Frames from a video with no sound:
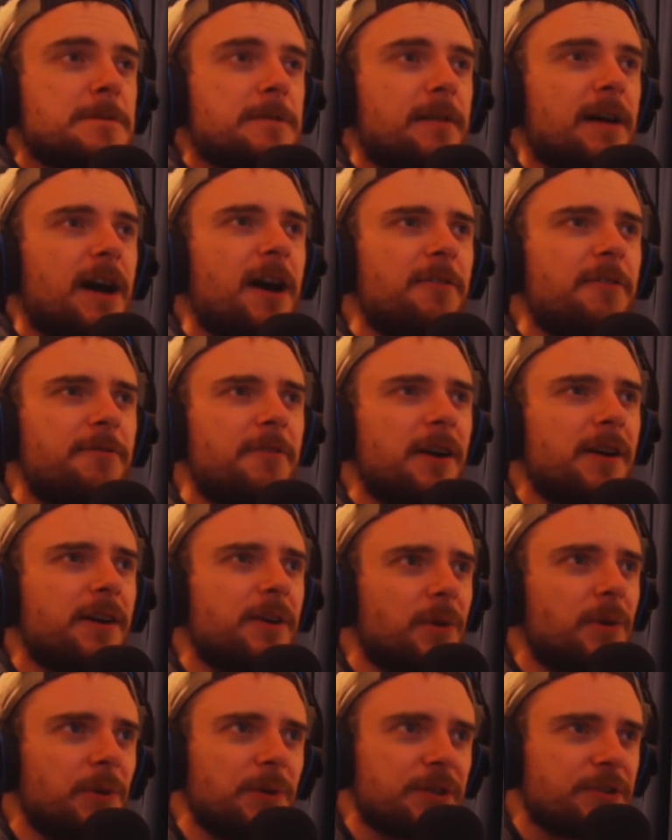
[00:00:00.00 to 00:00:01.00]
How
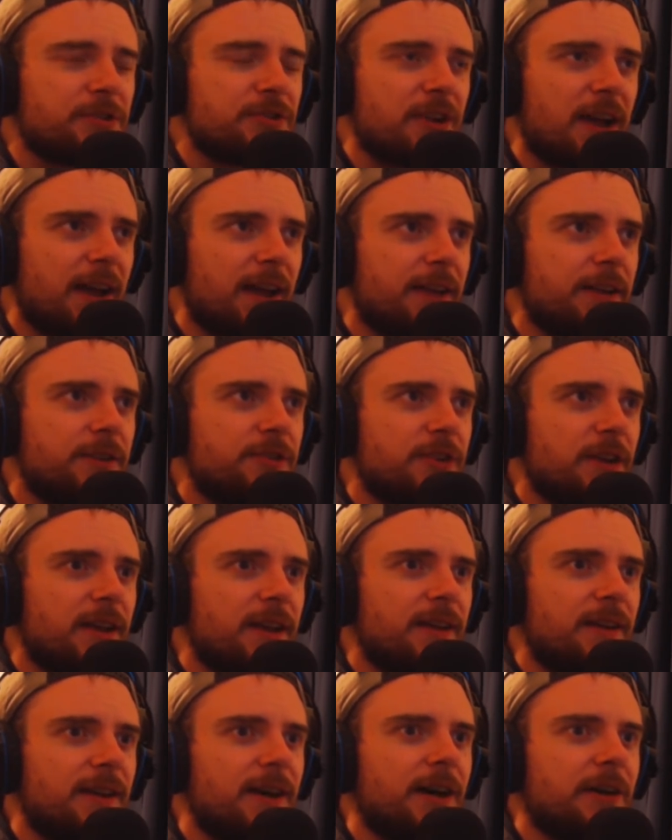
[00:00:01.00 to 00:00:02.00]
fucking old is Jackie
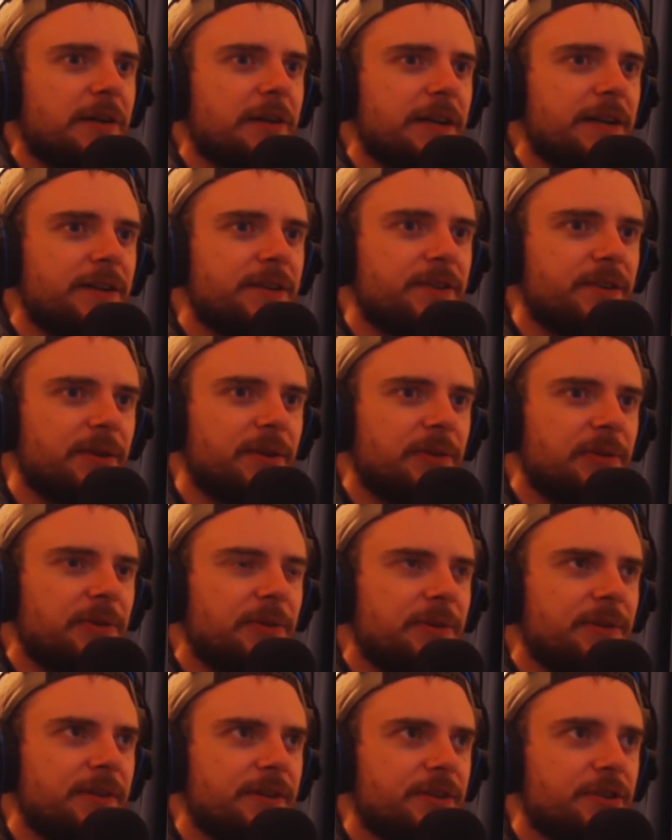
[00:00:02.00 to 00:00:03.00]
Chan now and he's still
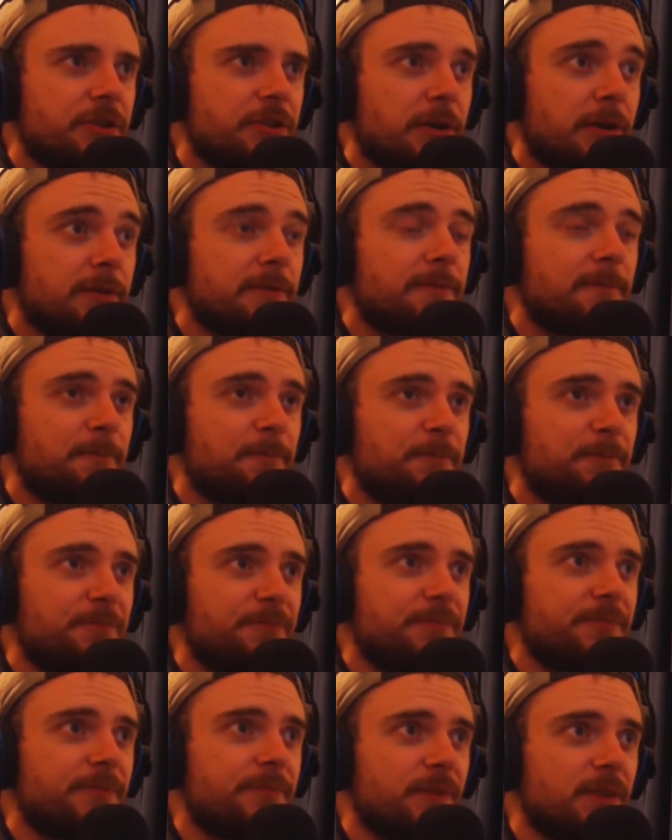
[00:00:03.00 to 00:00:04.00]
doing this shit?
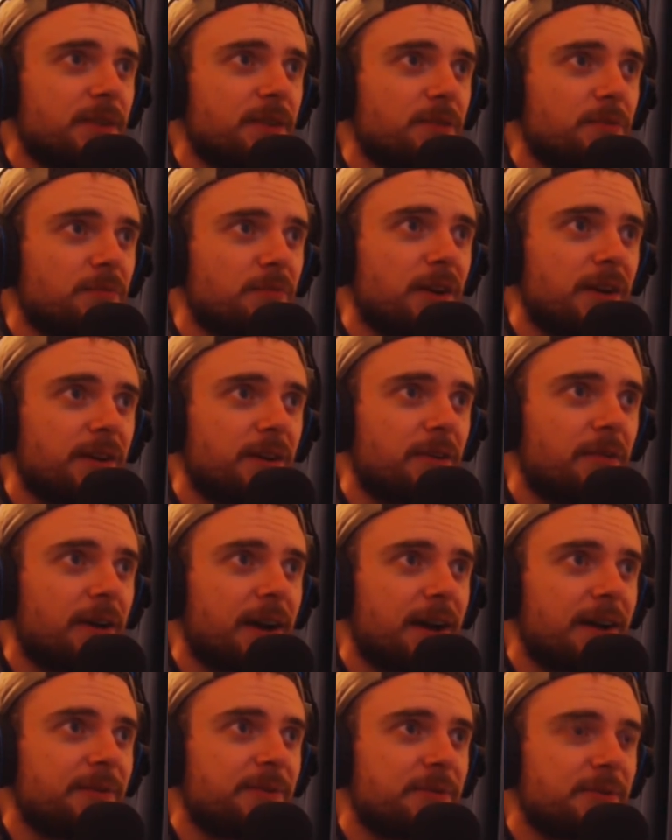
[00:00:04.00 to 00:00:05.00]
Running
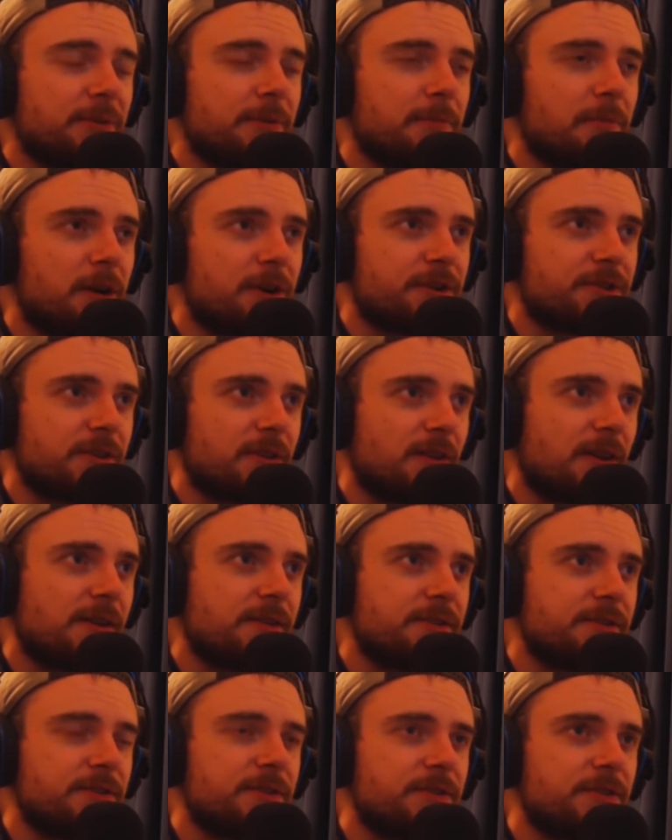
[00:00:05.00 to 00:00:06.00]
around doing martial
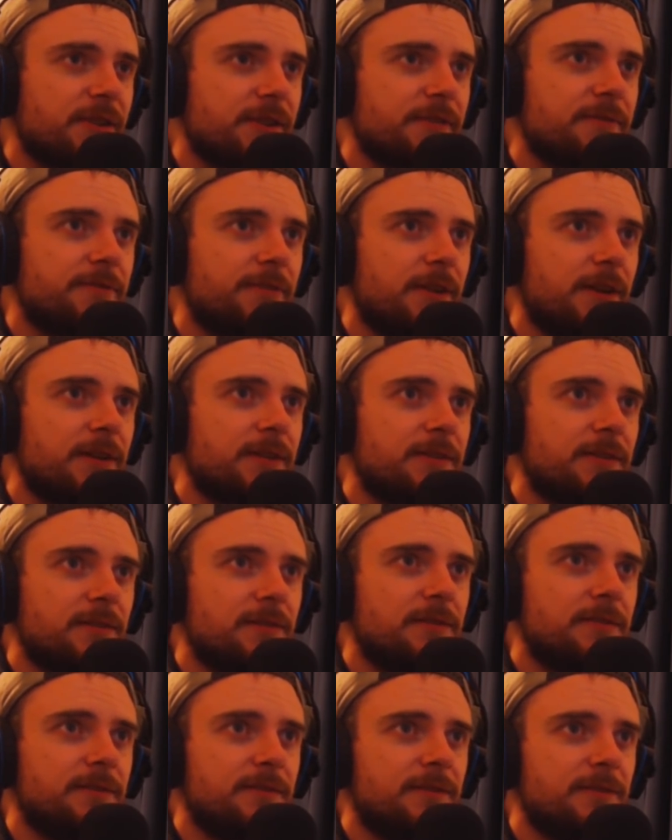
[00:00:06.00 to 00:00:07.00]
arts and shit. Fuck.
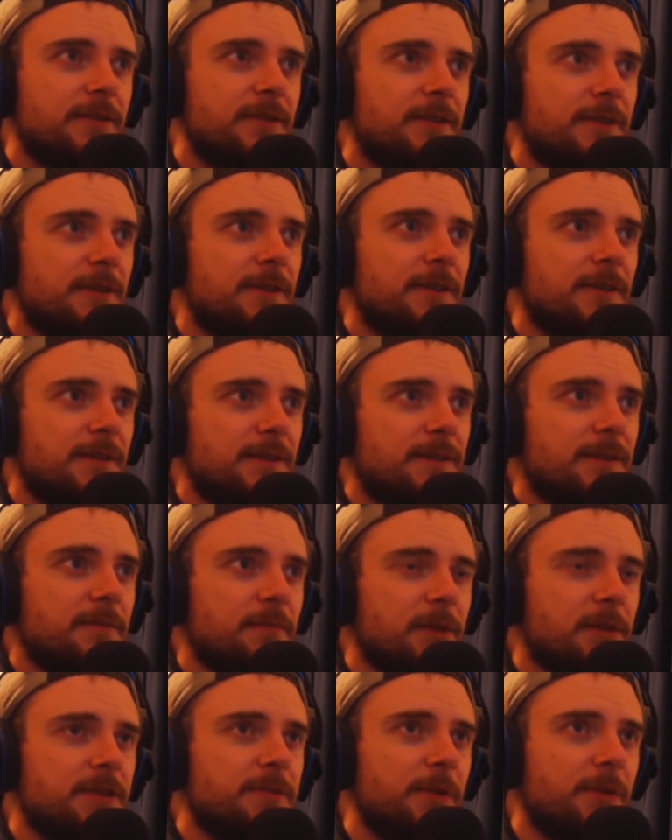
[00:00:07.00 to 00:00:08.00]

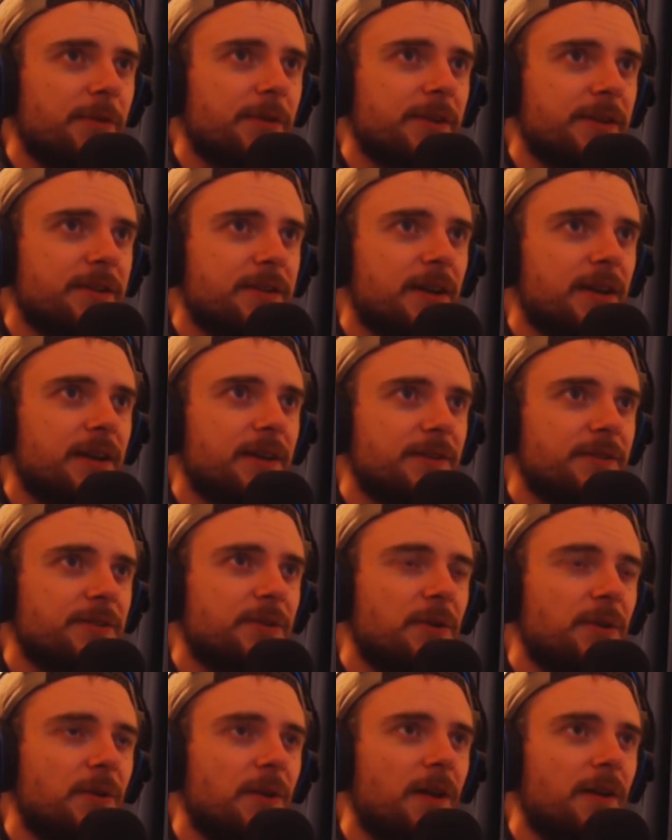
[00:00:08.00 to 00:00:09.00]
Must be really taking a
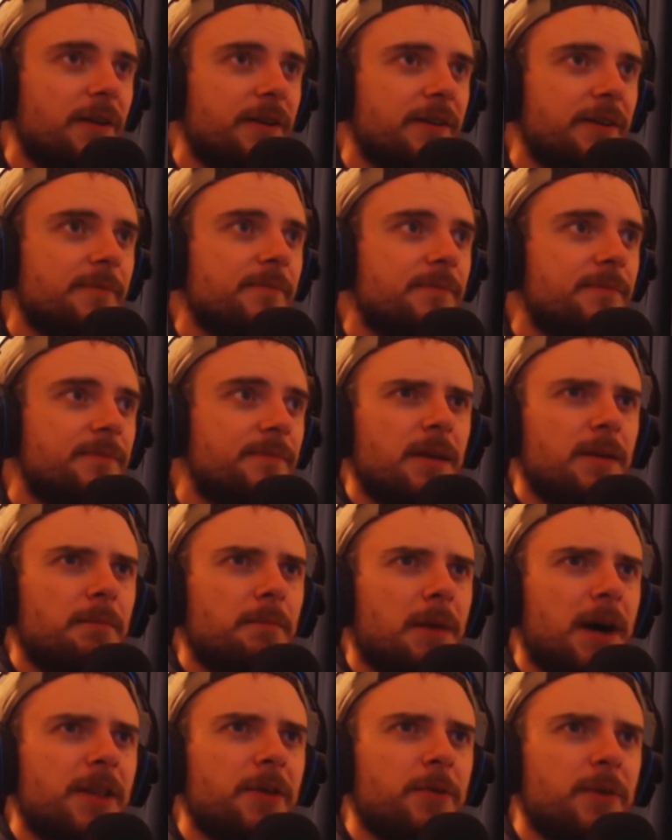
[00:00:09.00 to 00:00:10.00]
toll on him.
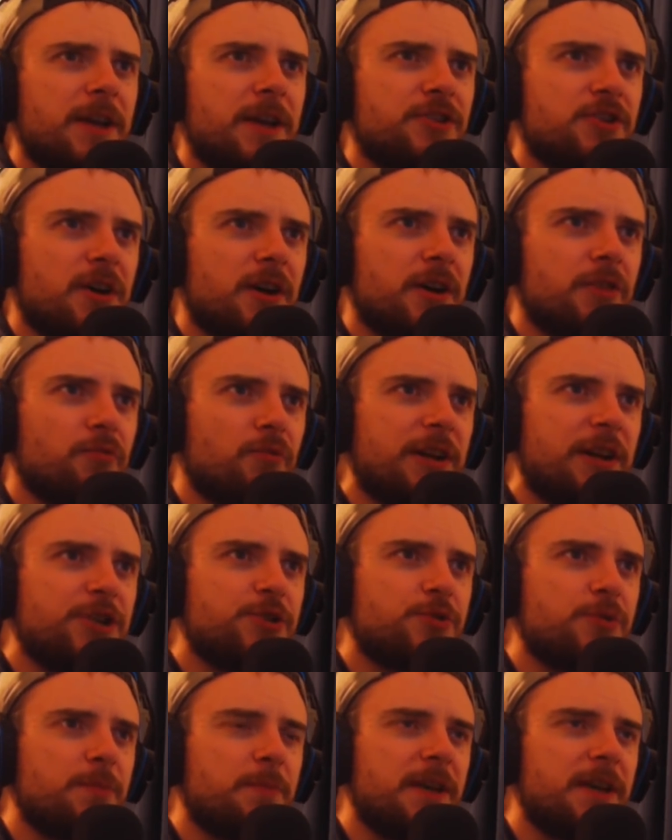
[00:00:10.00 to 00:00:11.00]
By the way, John,
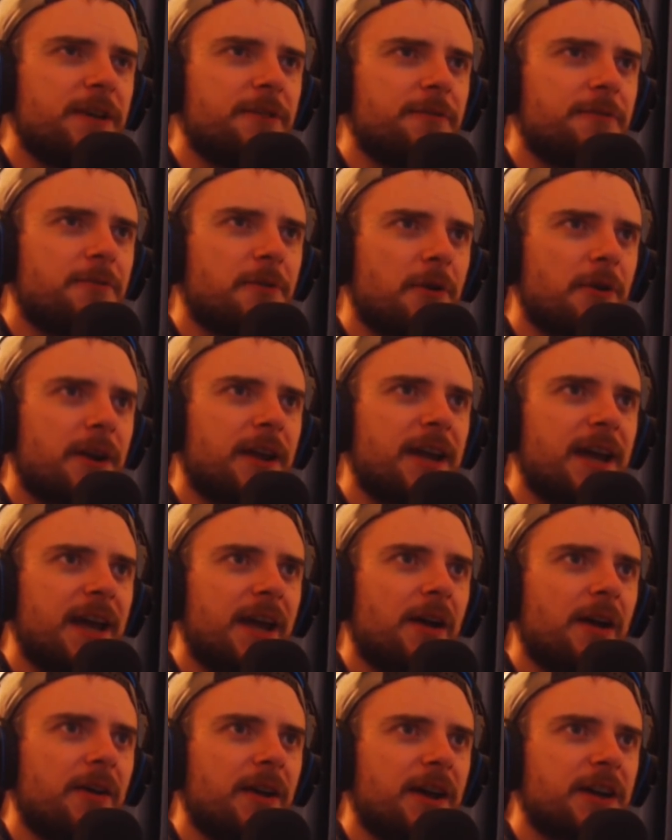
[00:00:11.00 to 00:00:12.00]
Reach would be in
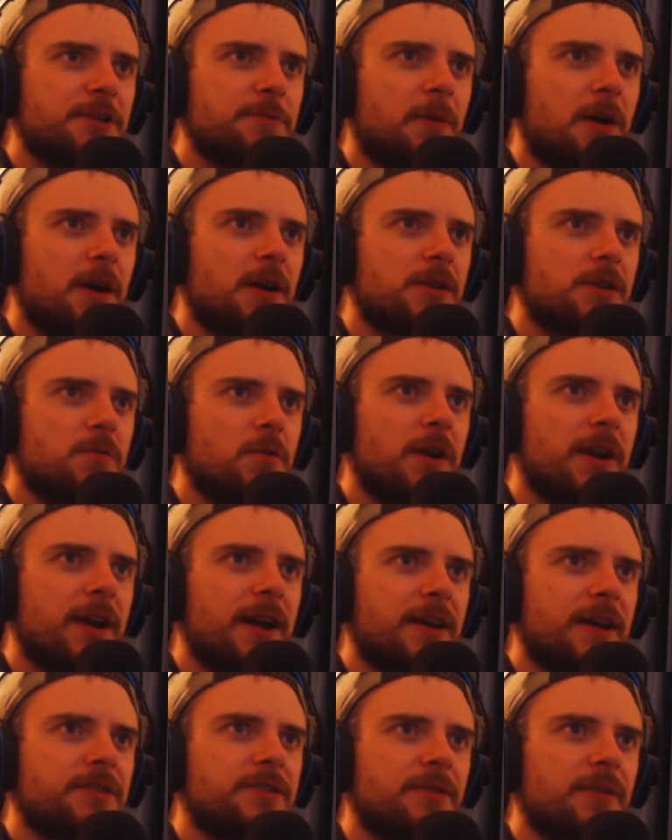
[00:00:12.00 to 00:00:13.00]
4K on Xbox One
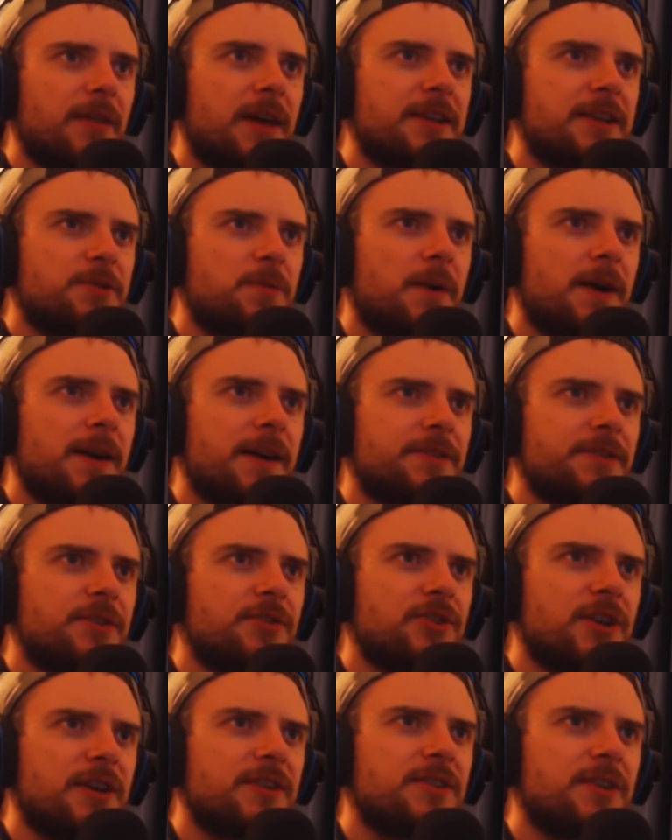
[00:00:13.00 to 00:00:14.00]
X, so that's why I
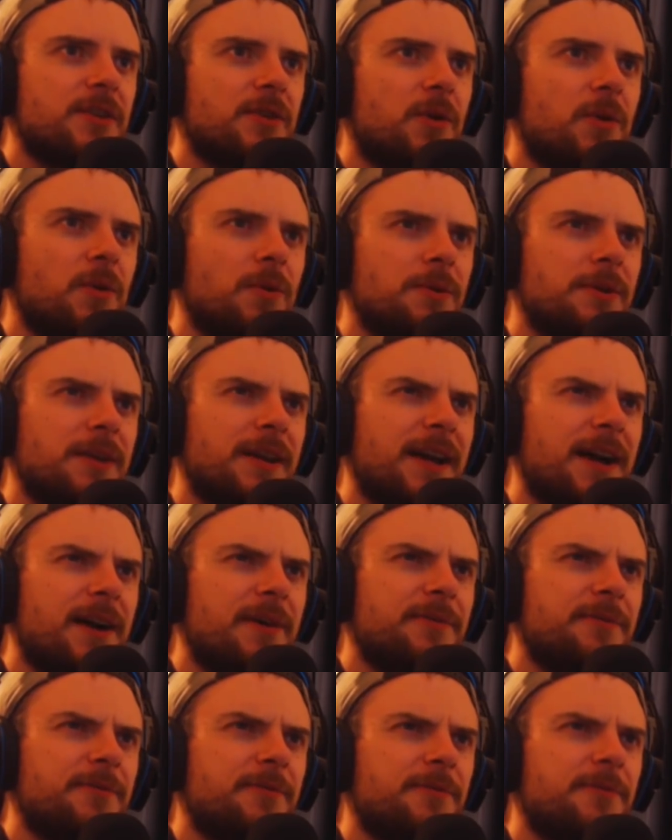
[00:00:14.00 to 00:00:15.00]
suggested holding out